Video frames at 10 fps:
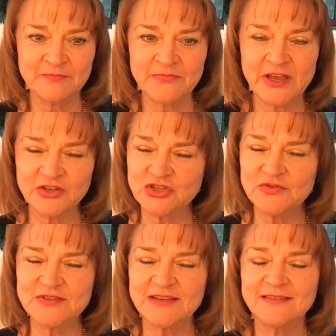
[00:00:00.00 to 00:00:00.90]
Not
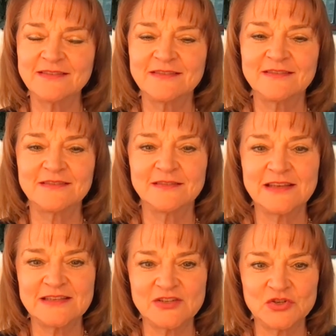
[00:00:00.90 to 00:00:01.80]
choosing
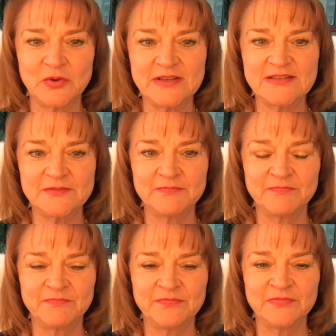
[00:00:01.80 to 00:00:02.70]
is a choice.
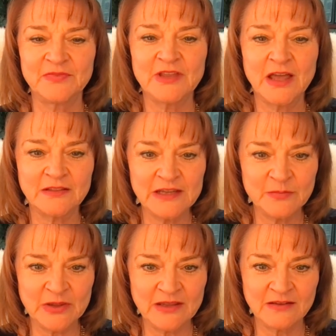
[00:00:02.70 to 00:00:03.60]
Not
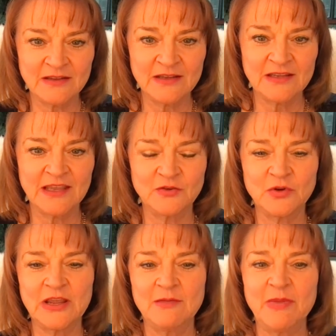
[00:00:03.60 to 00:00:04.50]
leaping can
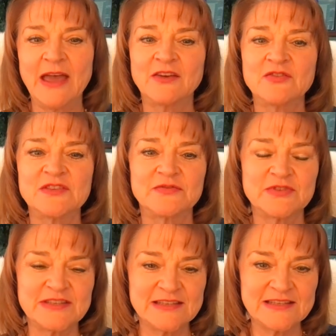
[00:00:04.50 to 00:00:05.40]
create patterns of
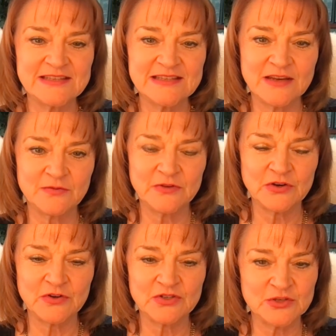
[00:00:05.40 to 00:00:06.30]
resistance and
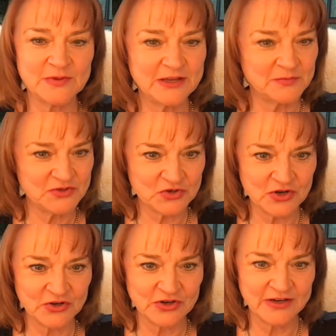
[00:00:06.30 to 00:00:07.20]
fear to become
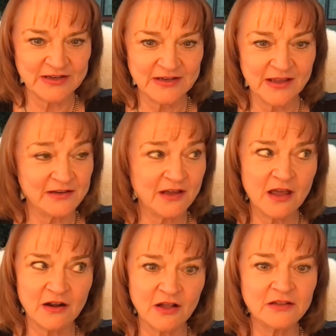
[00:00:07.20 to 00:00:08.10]
stronger. And
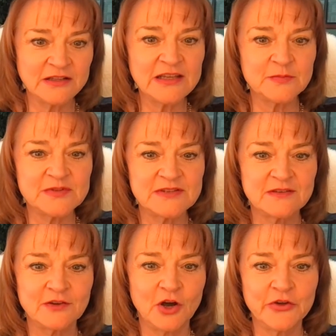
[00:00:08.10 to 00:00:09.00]
not all leaps
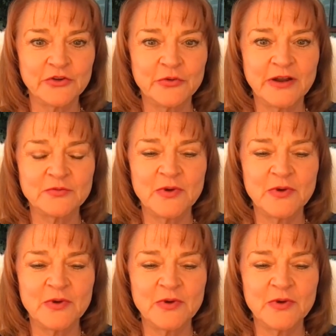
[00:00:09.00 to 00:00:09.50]
are the correct